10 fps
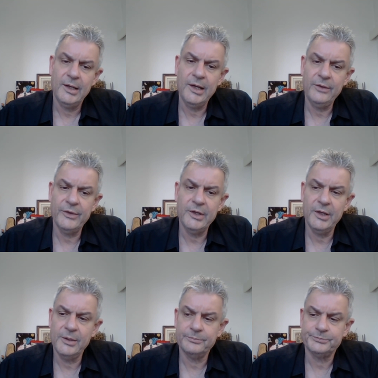In
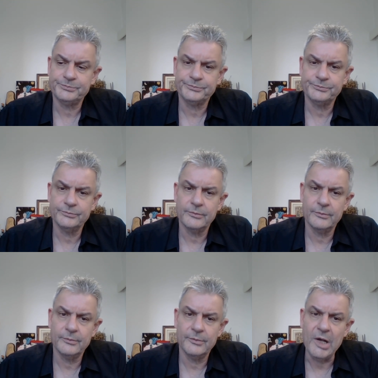the
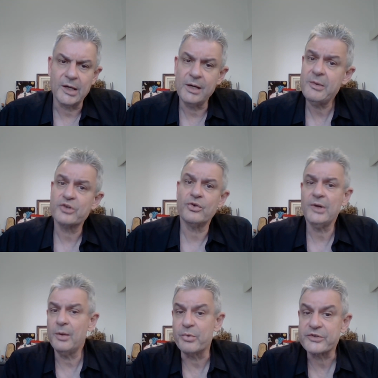academic
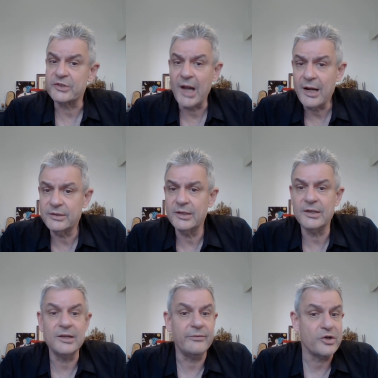journal Personality and
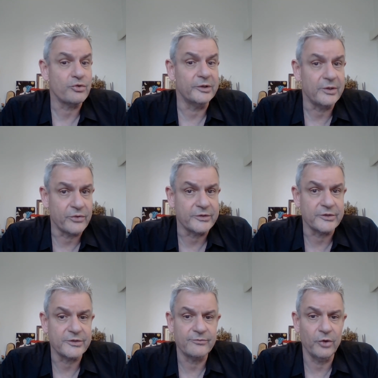Individual
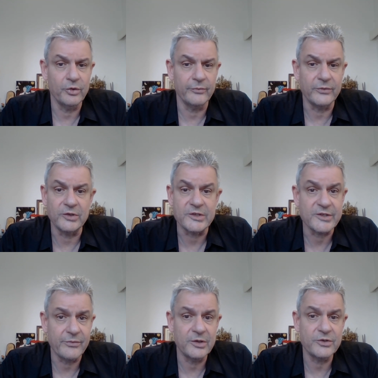Differences, Volume
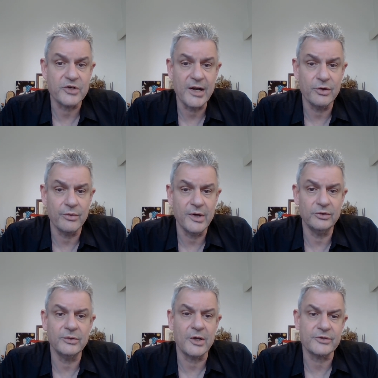57, January
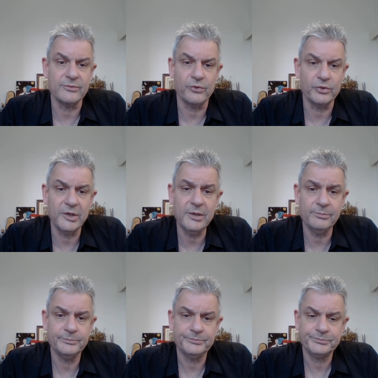
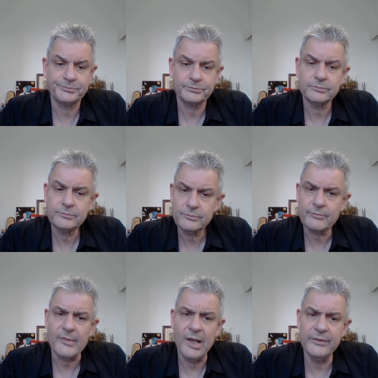2014,
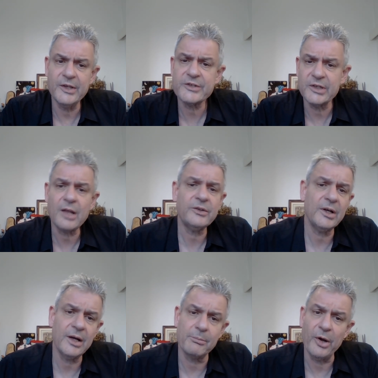there's an
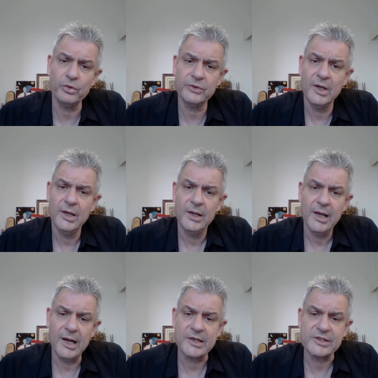article about
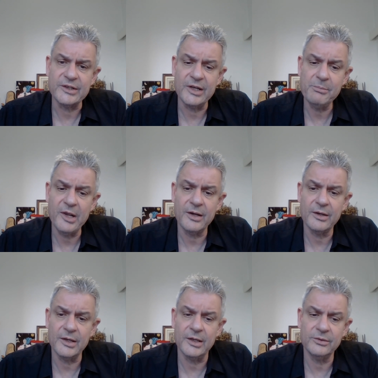alexithymia